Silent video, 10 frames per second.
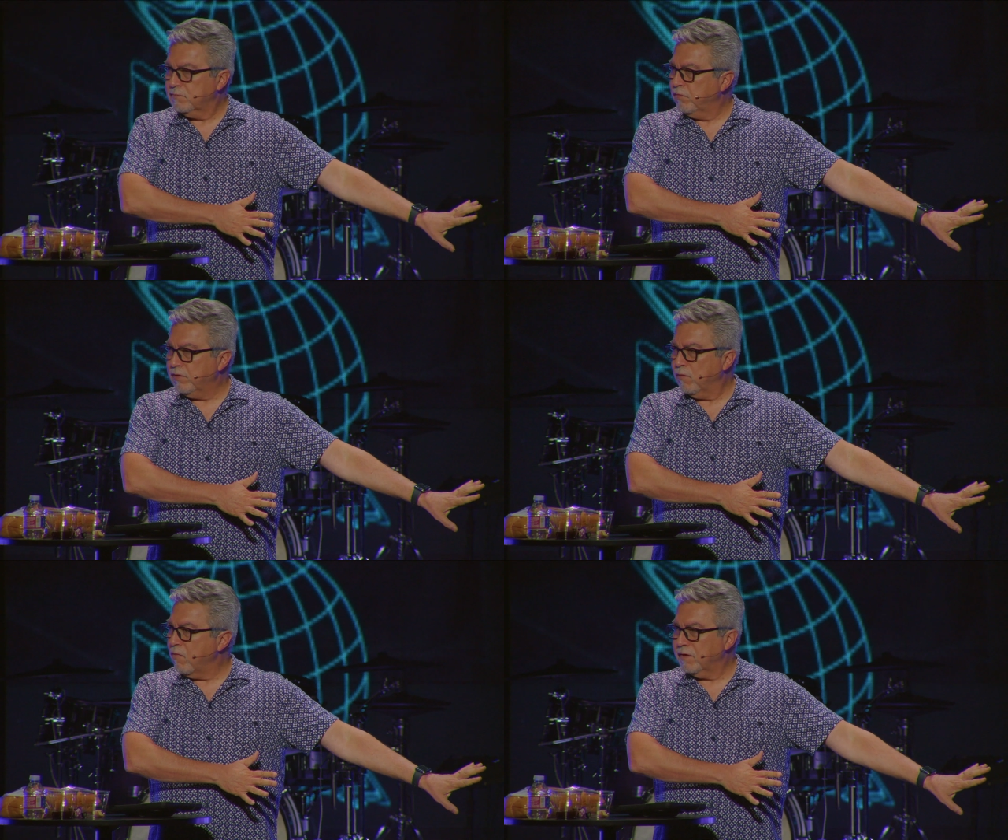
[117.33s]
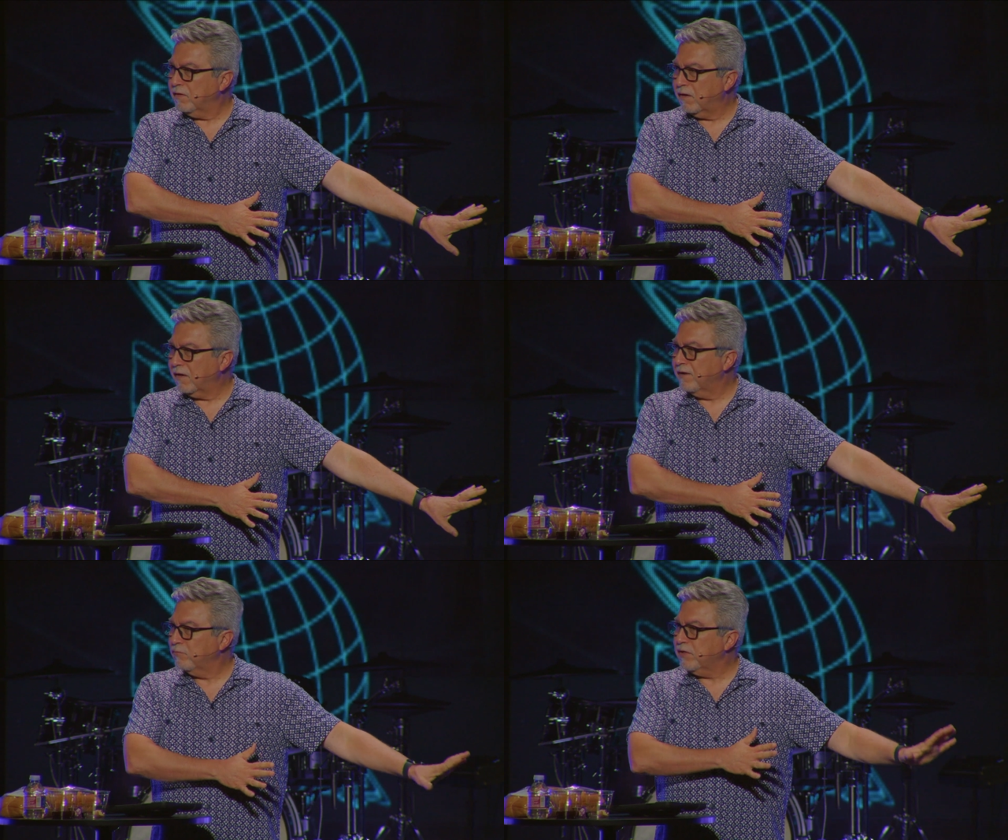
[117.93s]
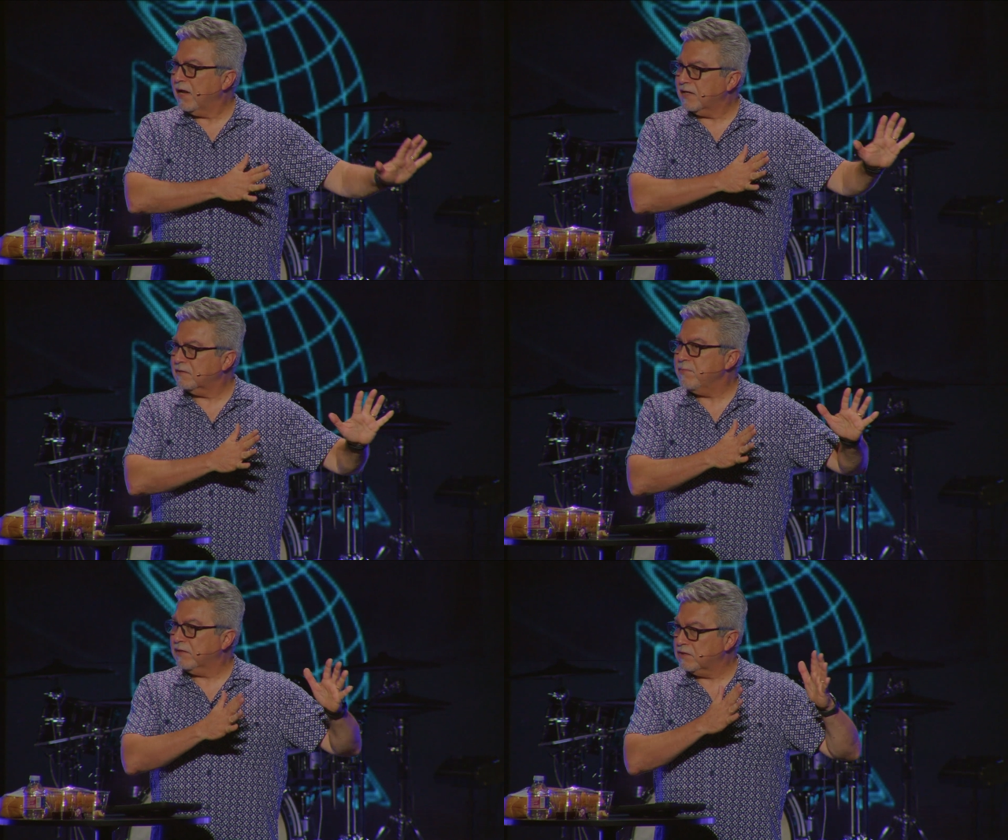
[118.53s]
we don't want in our lives, we can
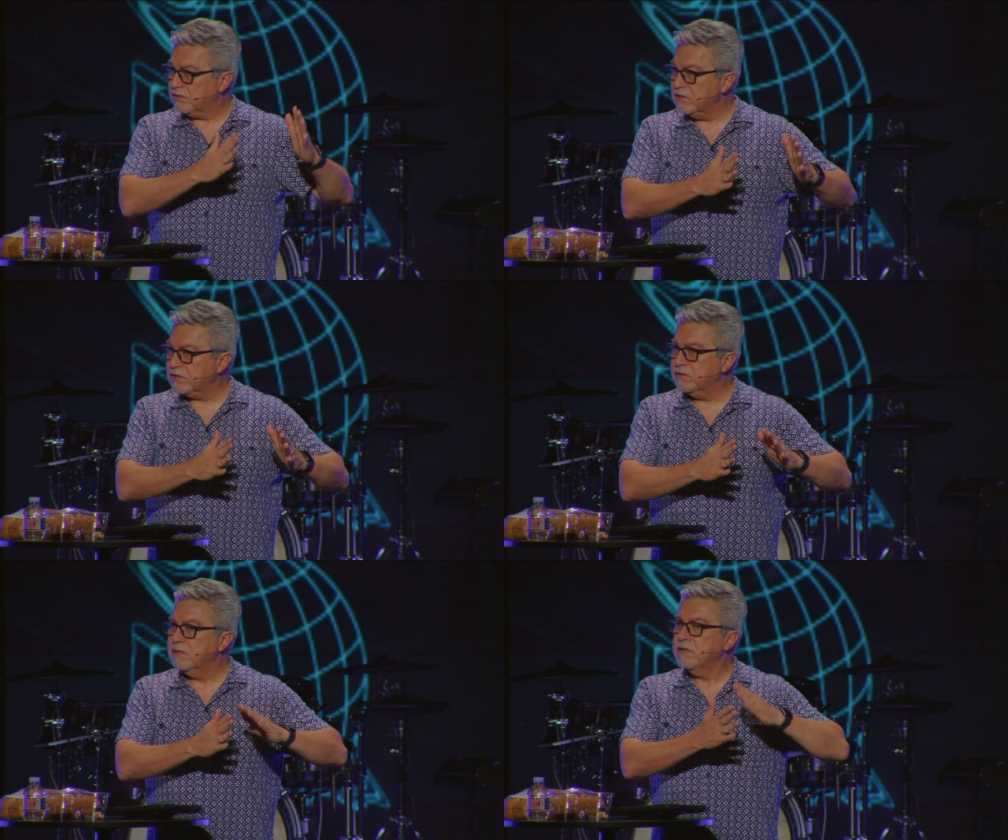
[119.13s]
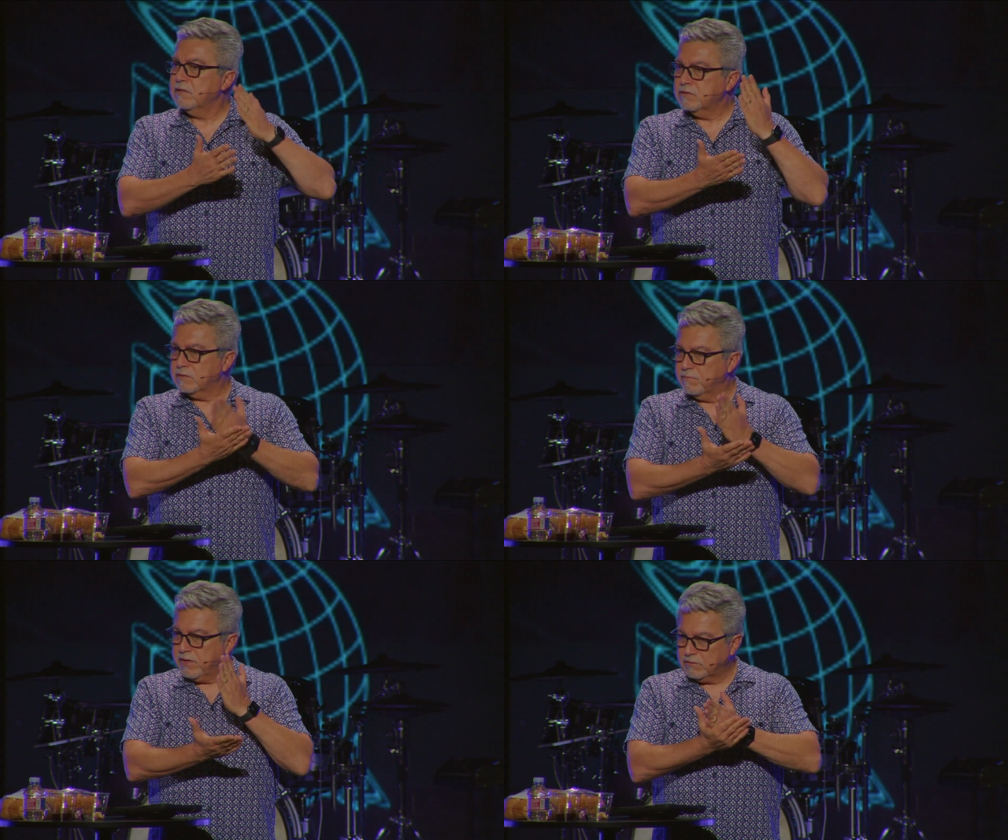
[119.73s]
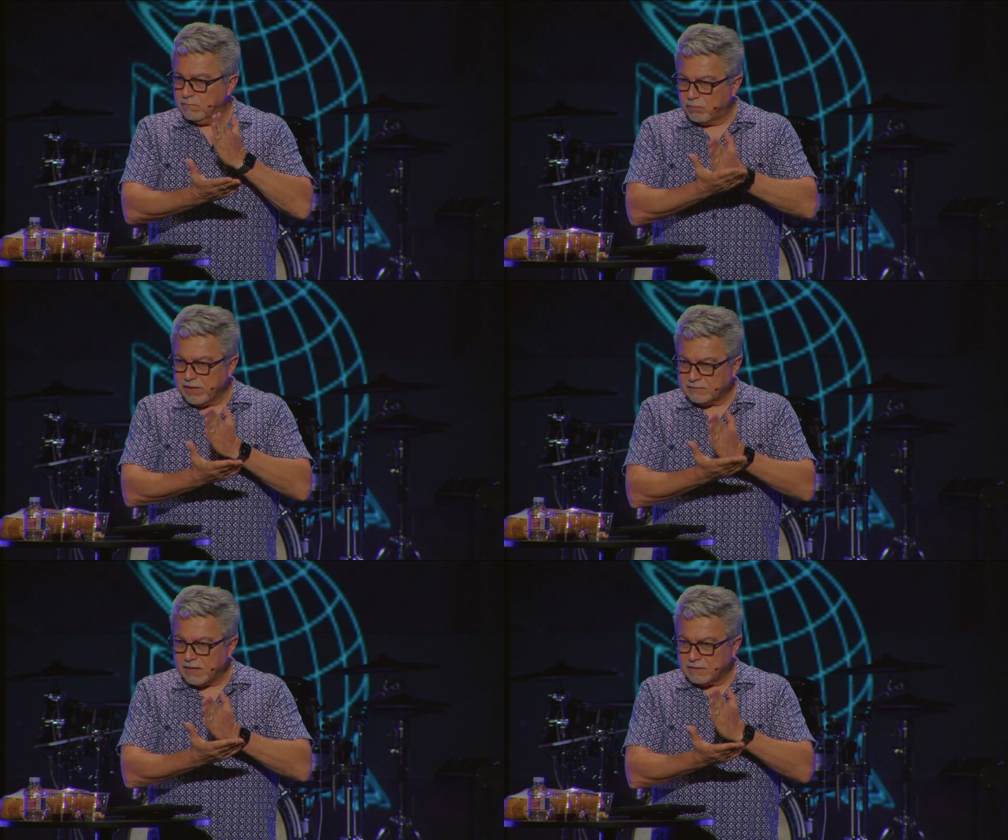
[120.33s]
actually make a decision to make to
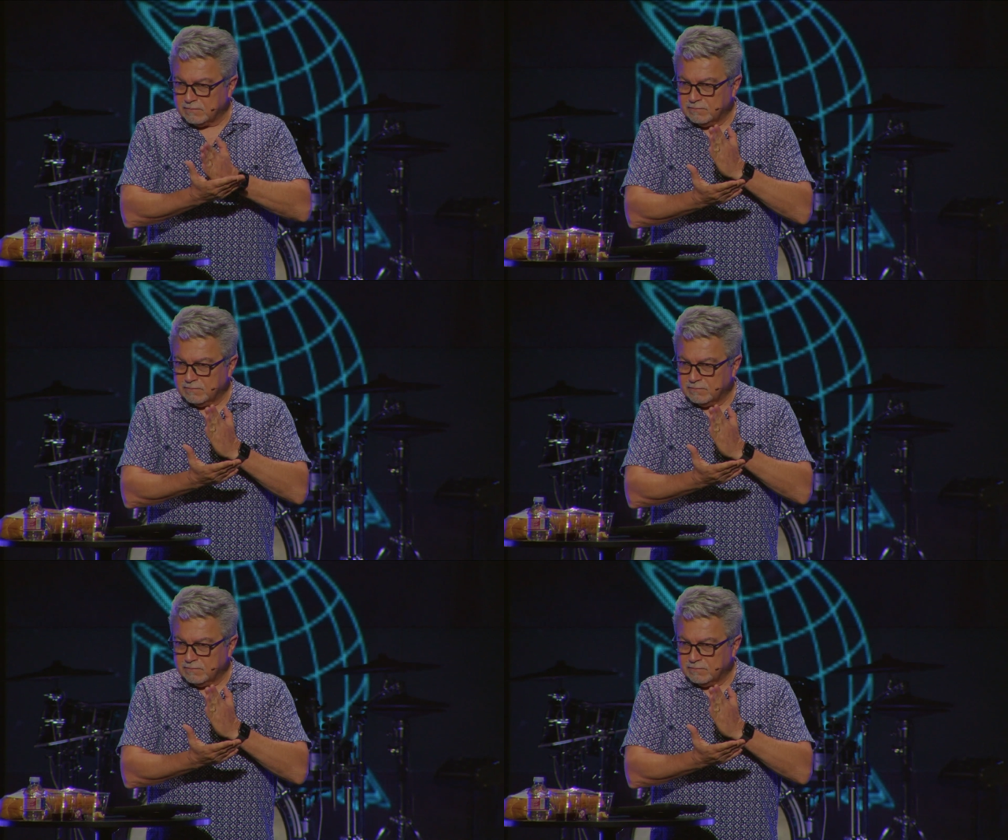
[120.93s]
break that